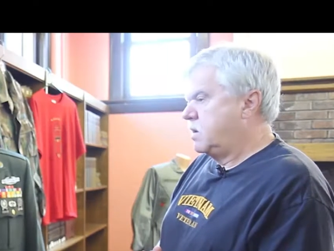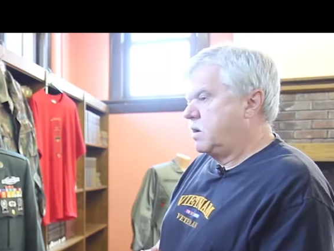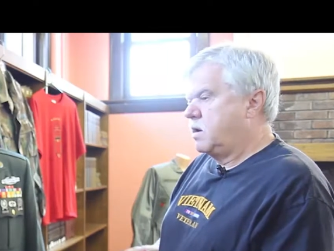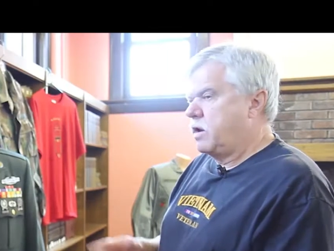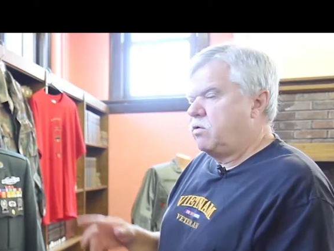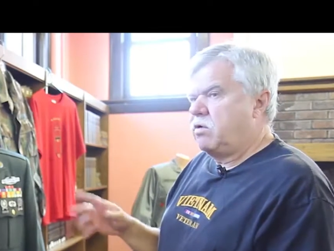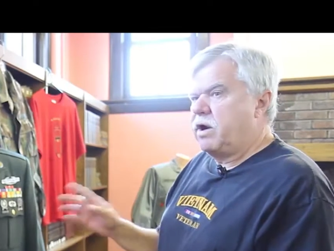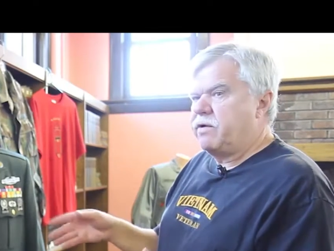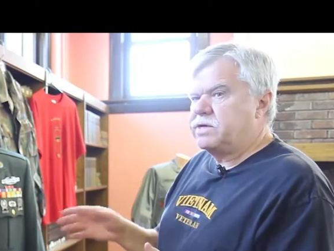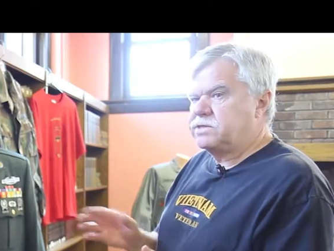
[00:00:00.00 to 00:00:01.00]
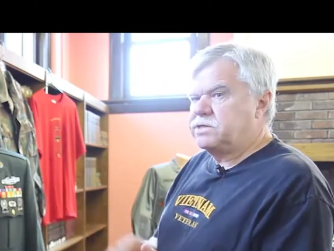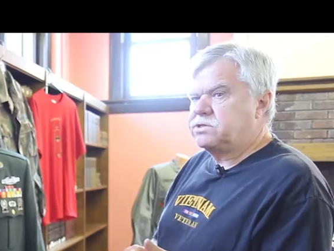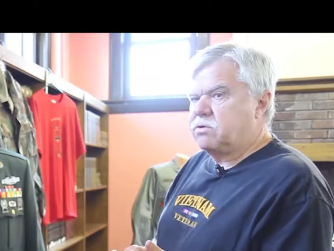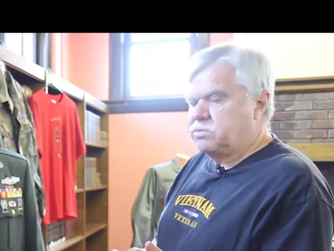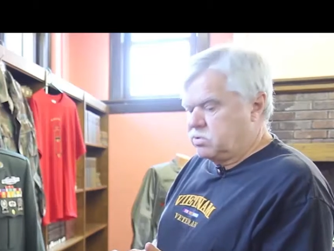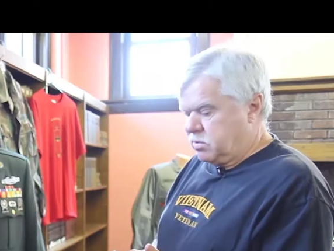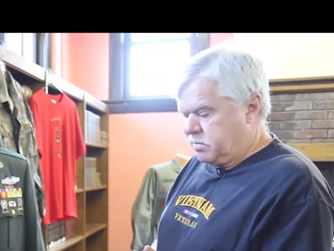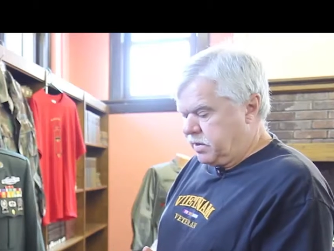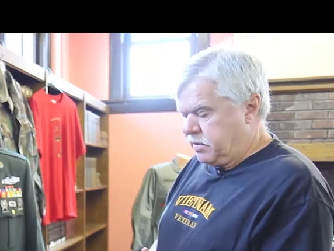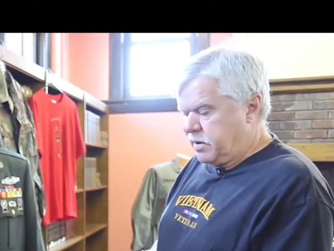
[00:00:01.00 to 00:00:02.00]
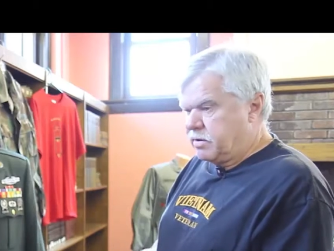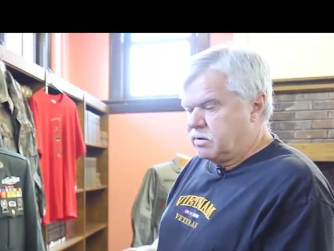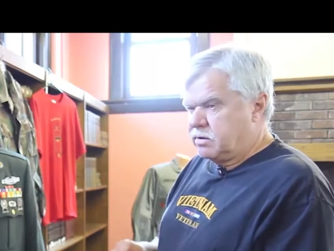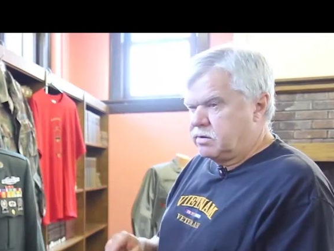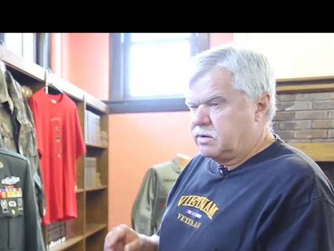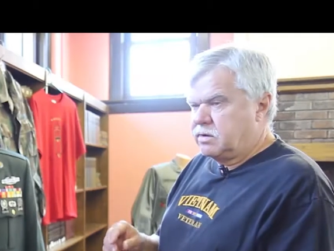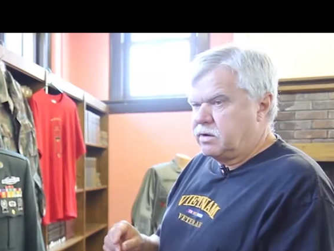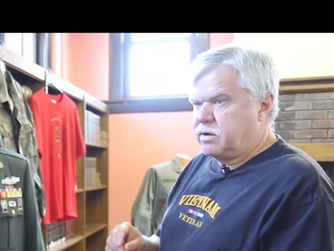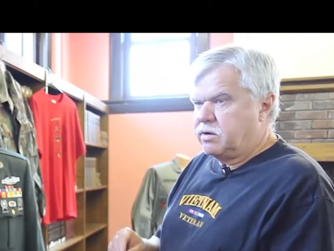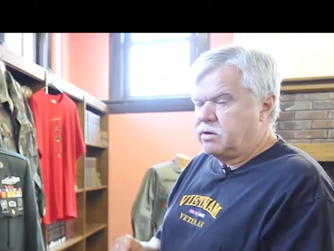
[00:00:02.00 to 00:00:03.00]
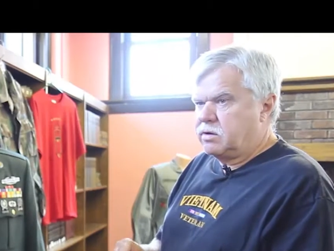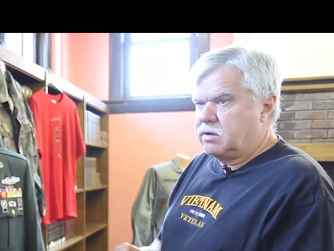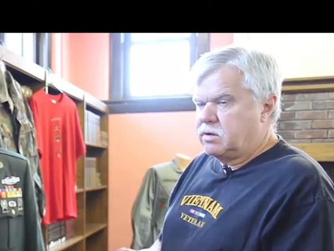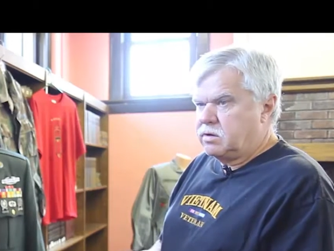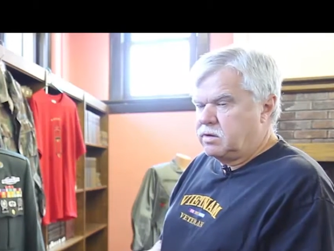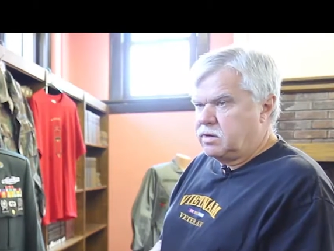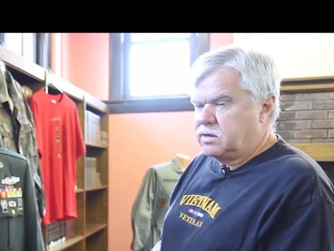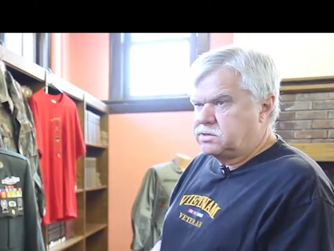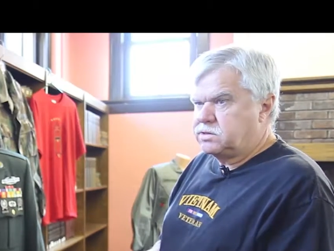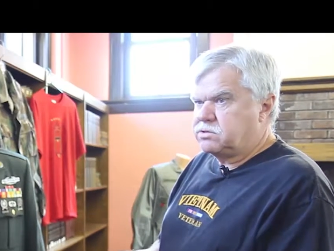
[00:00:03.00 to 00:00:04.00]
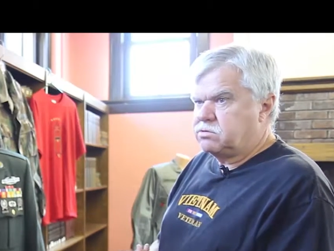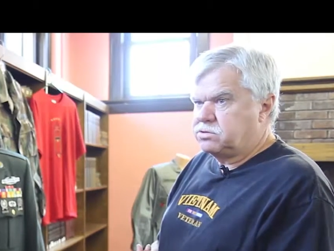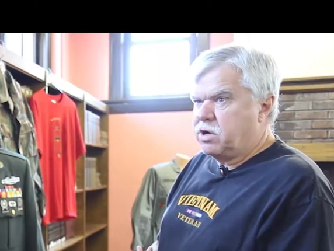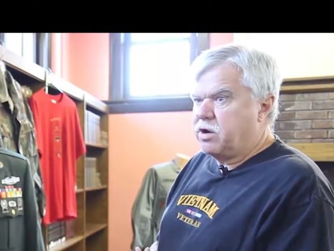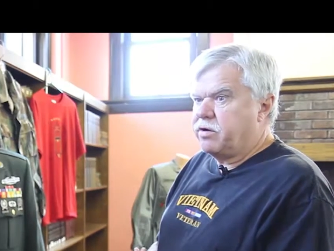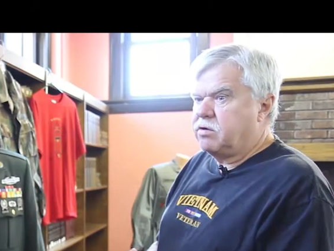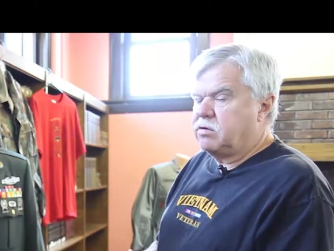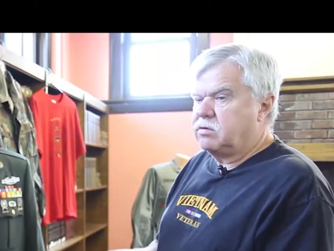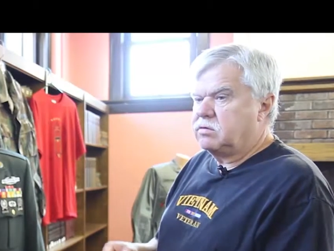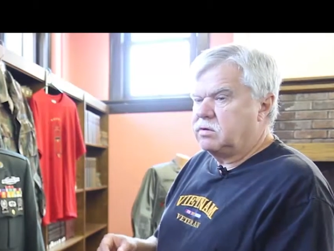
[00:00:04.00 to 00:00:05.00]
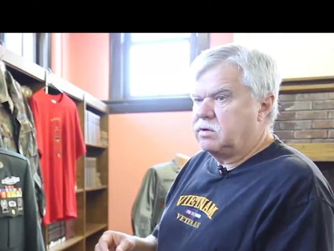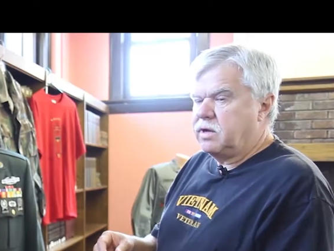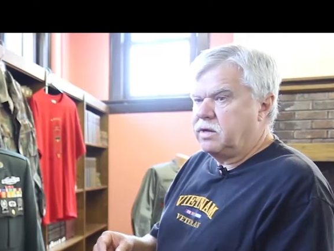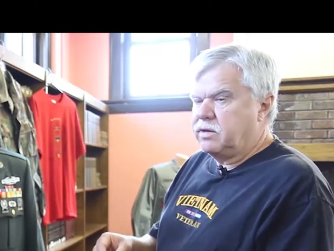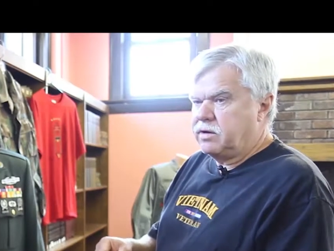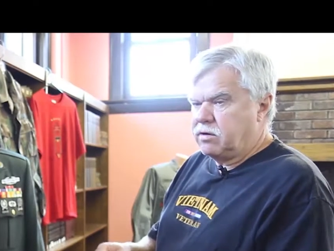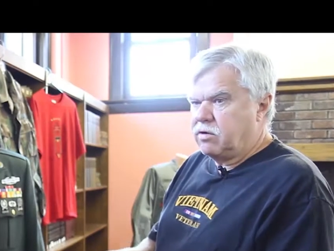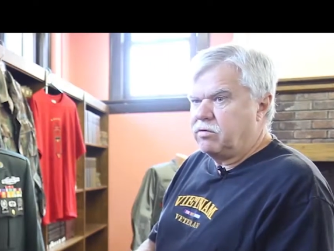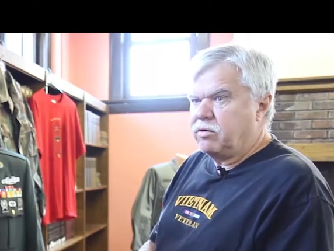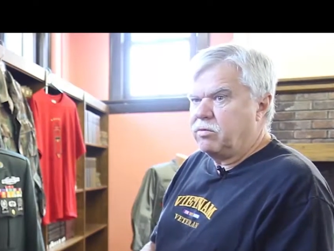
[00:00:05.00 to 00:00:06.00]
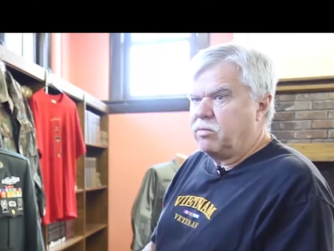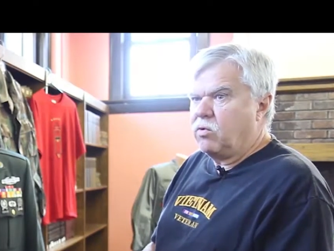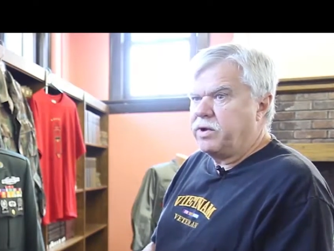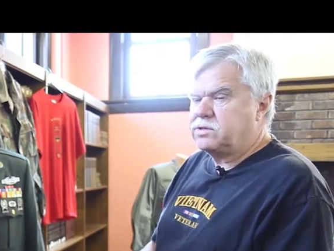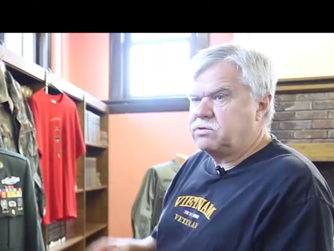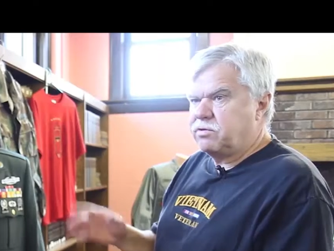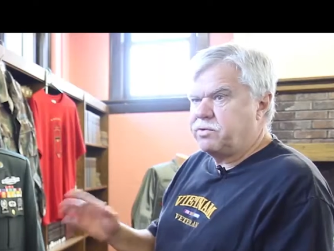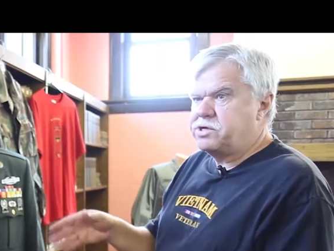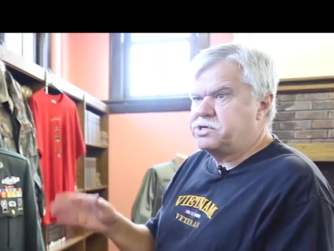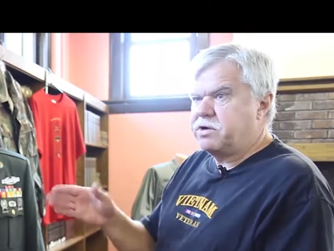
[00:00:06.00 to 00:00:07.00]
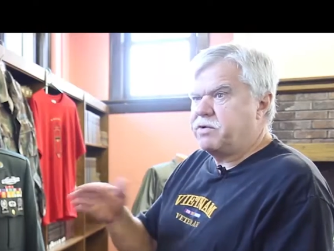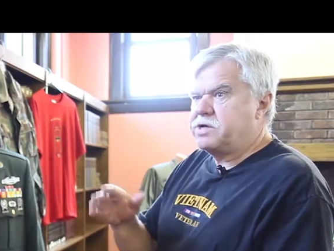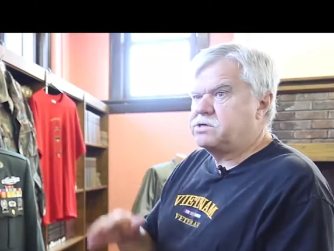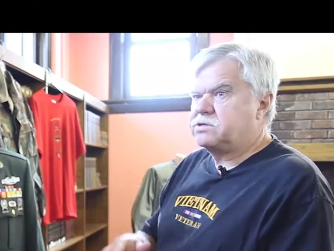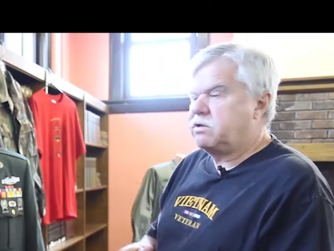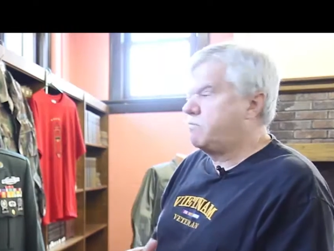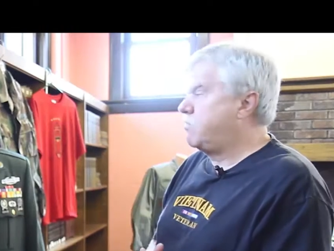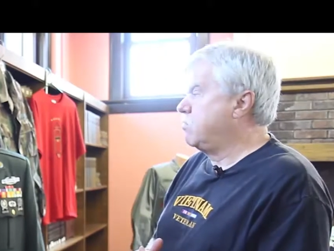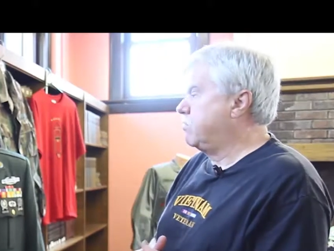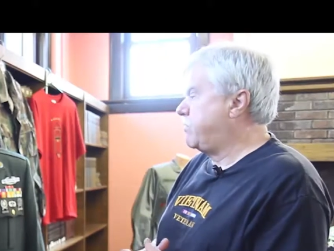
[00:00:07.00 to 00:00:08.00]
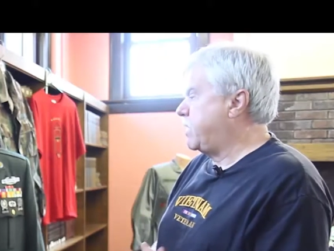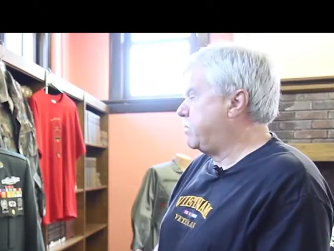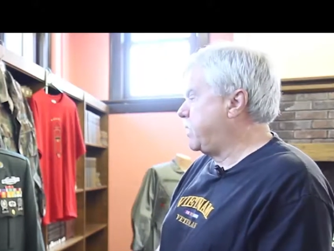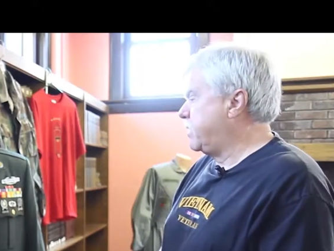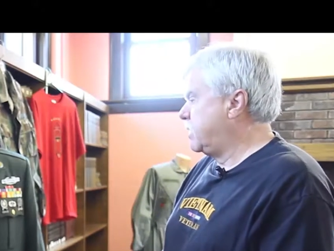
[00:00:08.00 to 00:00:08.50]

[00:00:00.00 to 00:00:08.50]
and I knew Larry's sister was going to be there, and his sister's daughter, and then her little boy, so 3 generations of the Fogle family.